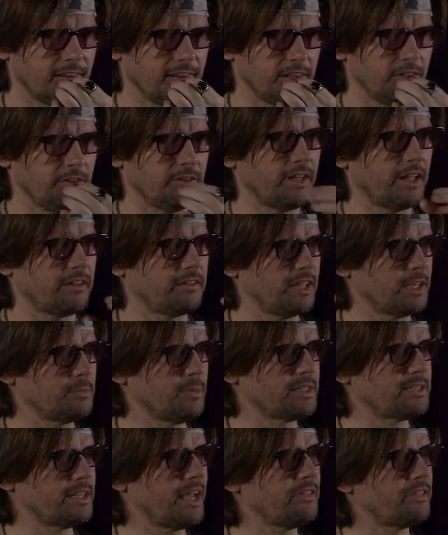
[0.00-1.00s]
You know that thing
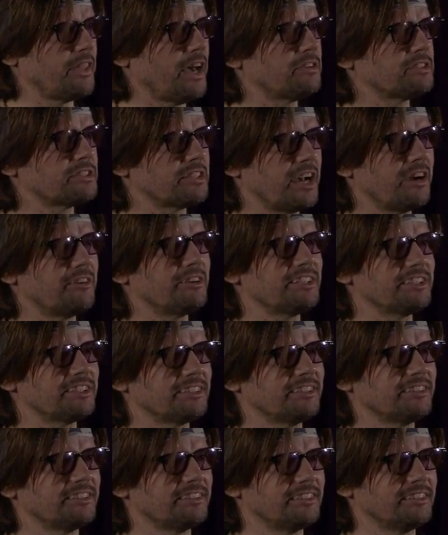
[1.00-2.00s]
about 10,000 hours?
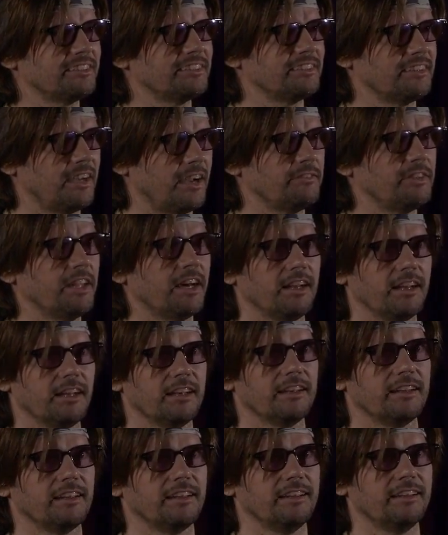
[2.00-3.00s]
I've done it.
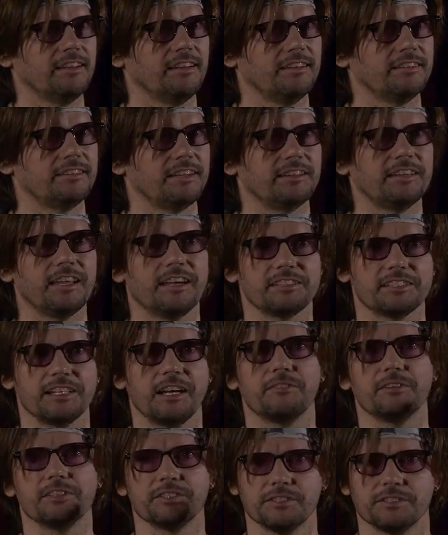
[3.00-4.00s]
10,000
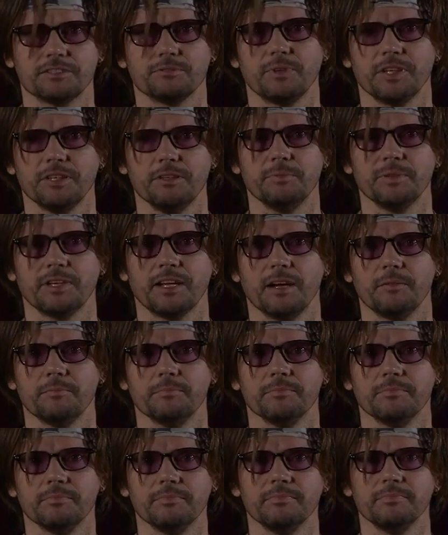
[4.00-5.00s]
hours is when you
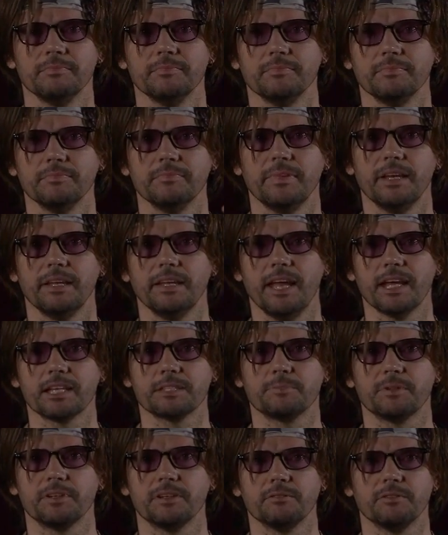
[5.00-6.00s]
become an
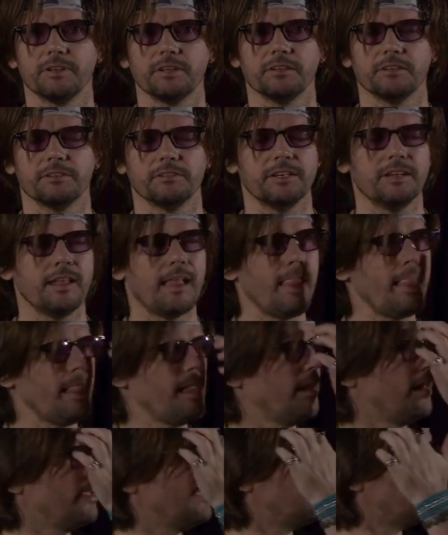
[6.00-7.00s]
expert at what you're doing.
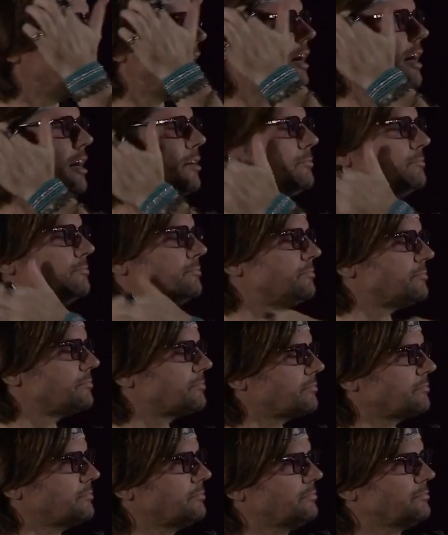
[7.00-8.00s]

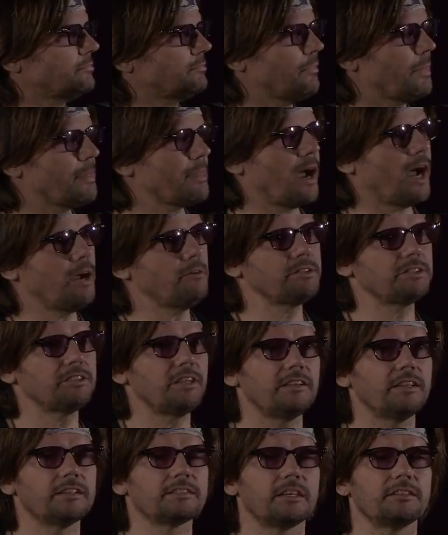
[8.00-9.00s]
I would say
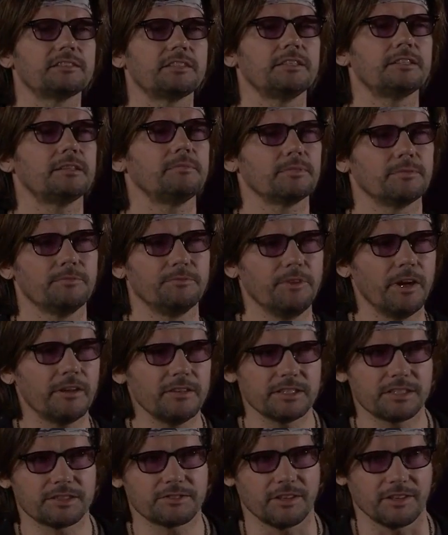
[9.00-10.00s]
this, I'll say something very
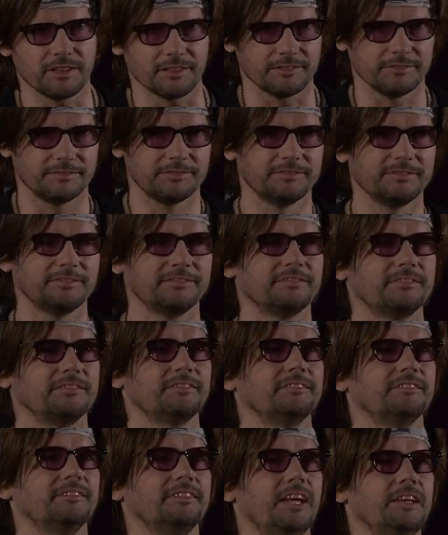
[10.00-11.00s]
strong.
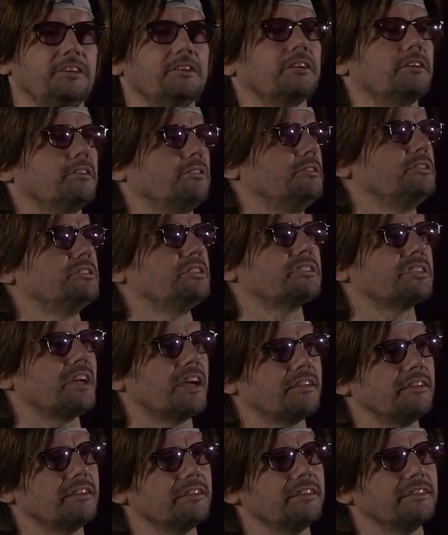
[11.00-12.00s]
And you're going to go, who's this guy
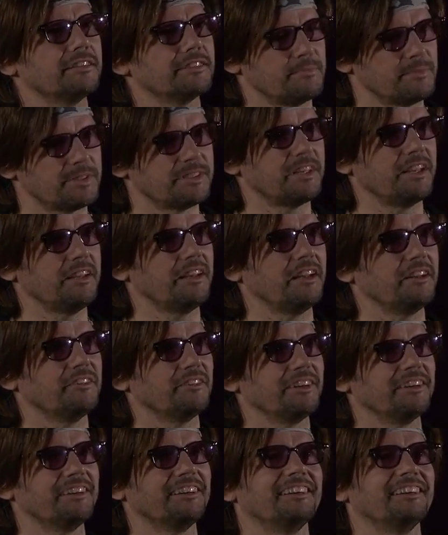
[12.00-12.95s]
think he is? I'm going to say it anyway.